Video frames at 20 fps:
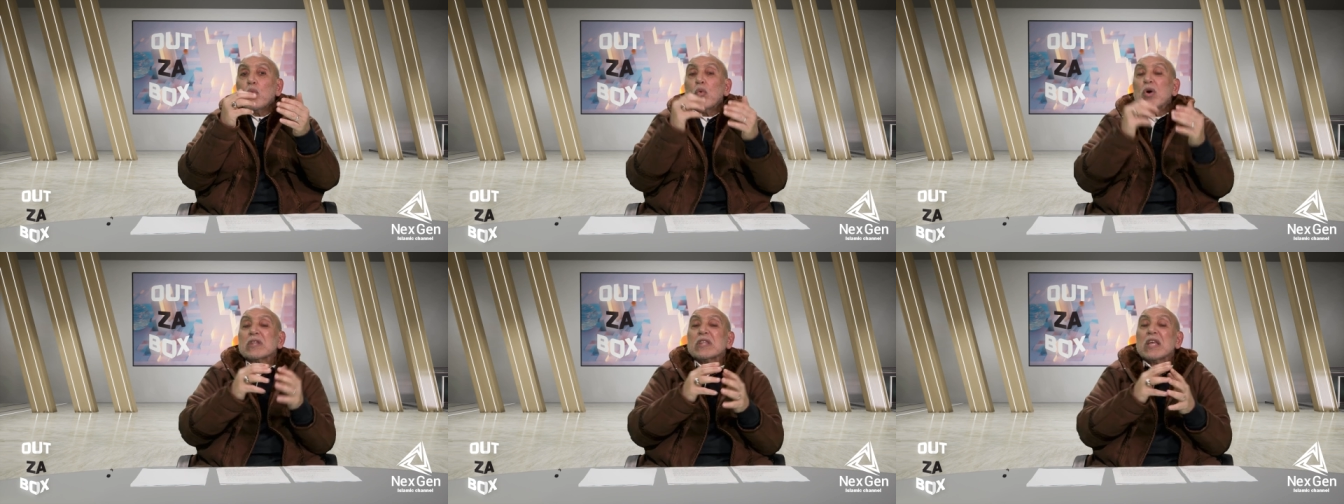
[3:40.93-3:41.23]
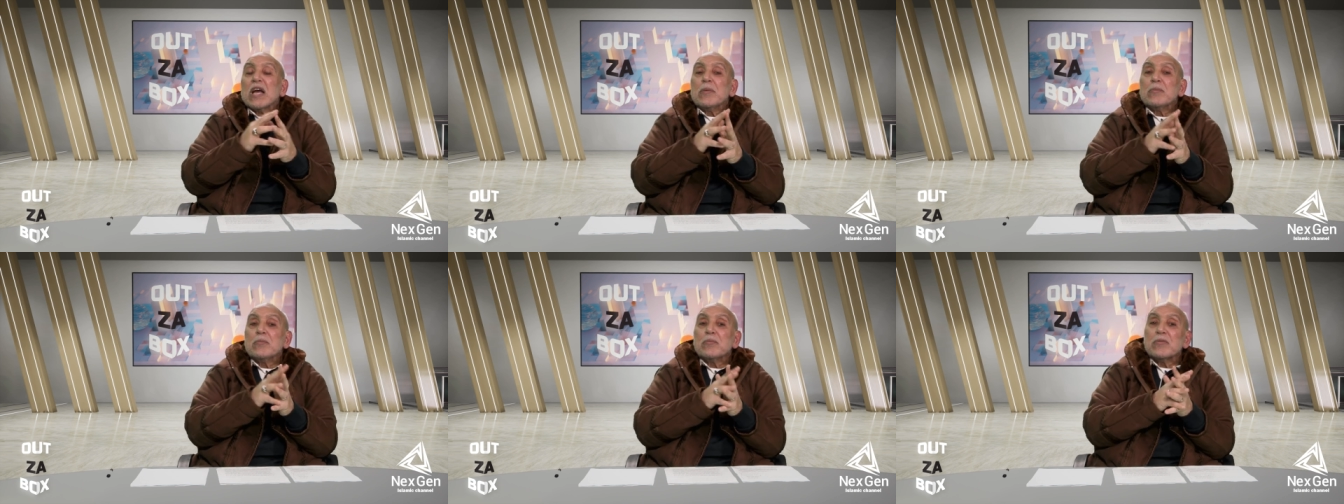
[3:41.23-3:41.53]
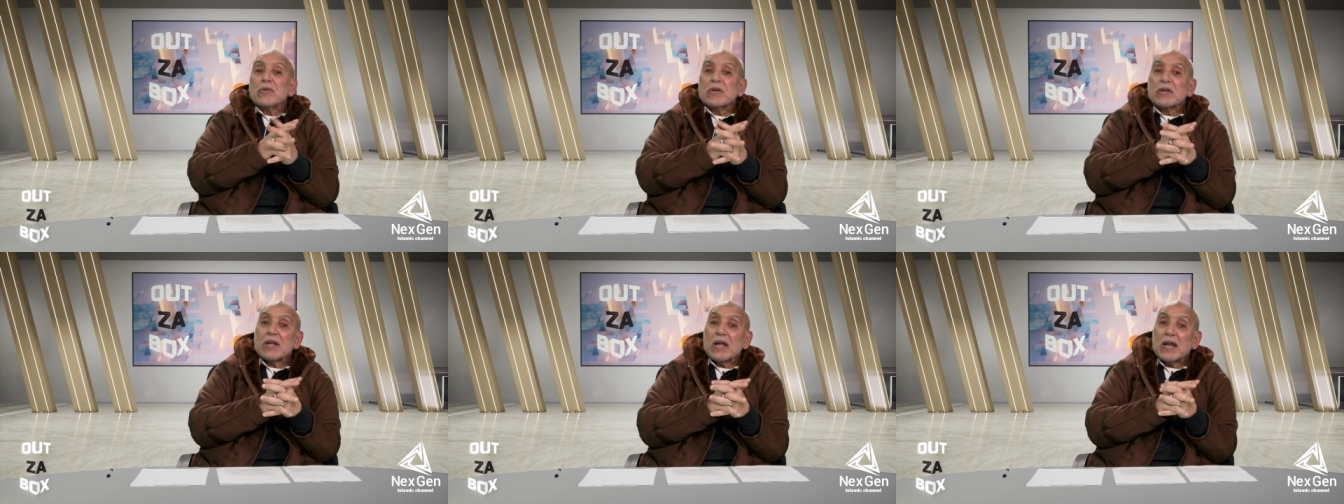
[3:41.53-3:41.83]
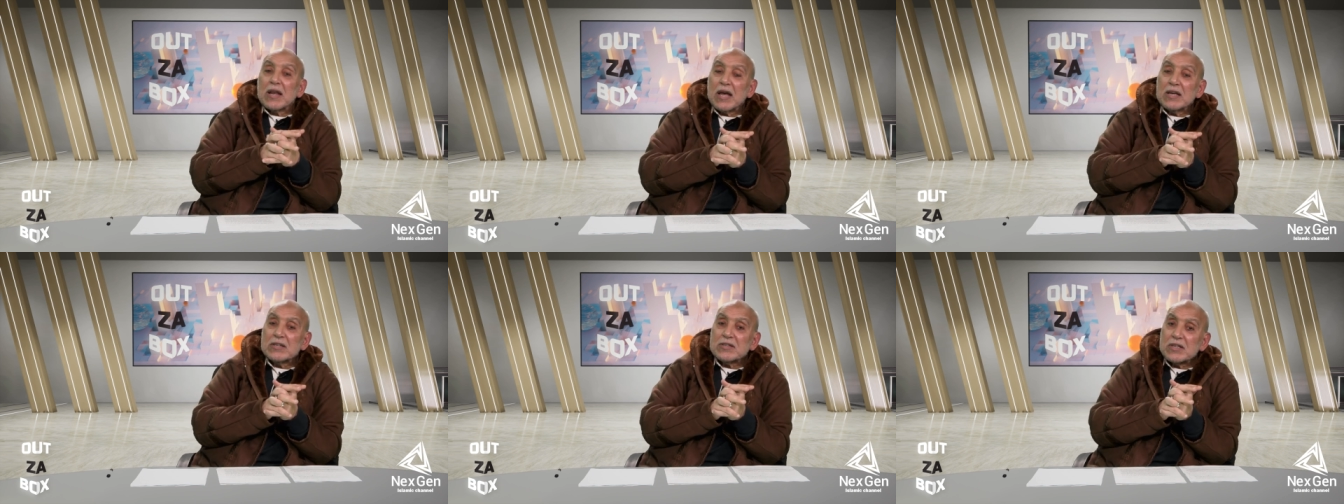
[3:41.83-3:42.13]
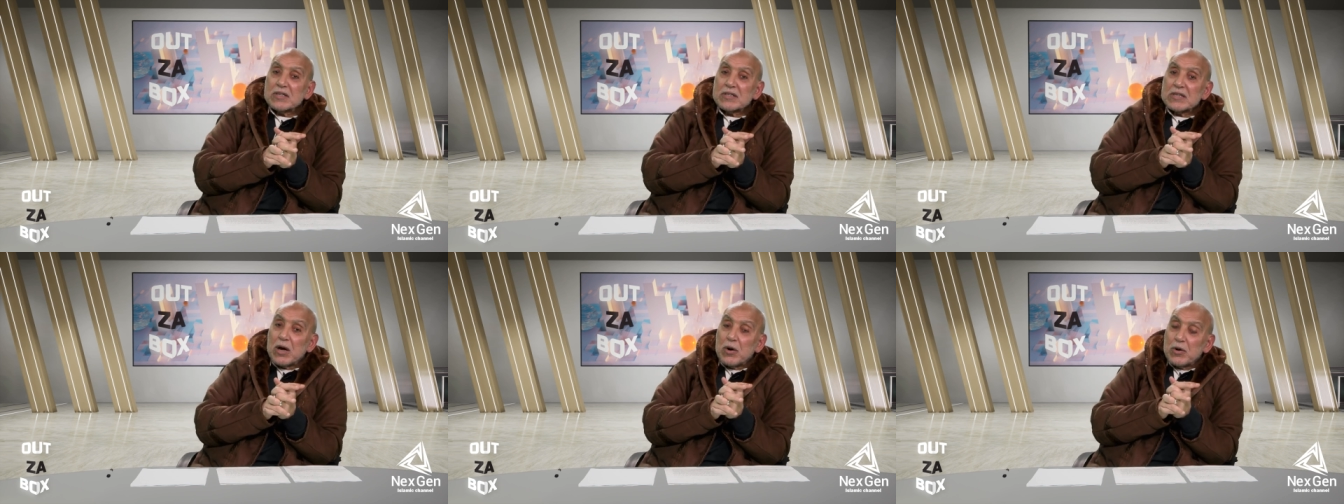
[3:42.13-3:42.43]
What I'm
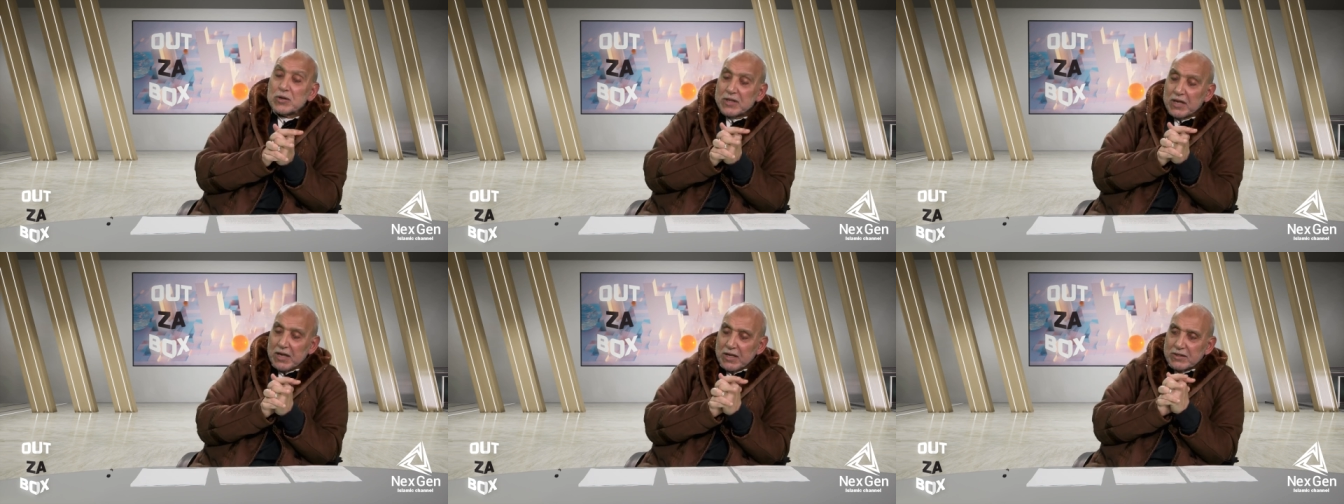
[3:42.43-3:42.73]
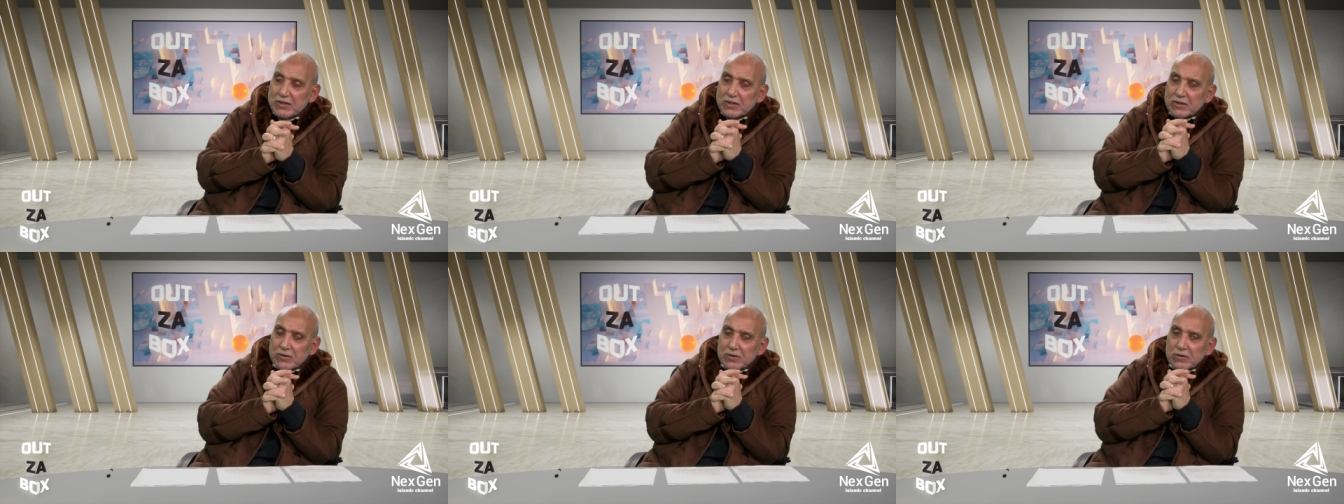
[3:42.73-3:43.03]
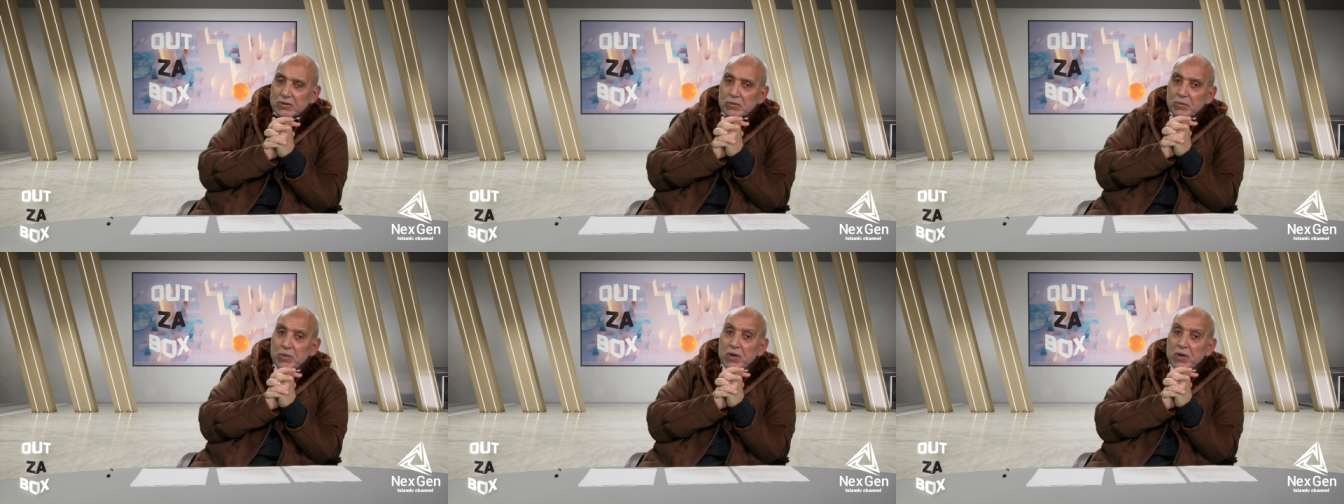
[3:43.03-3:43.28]
realizing nowadays,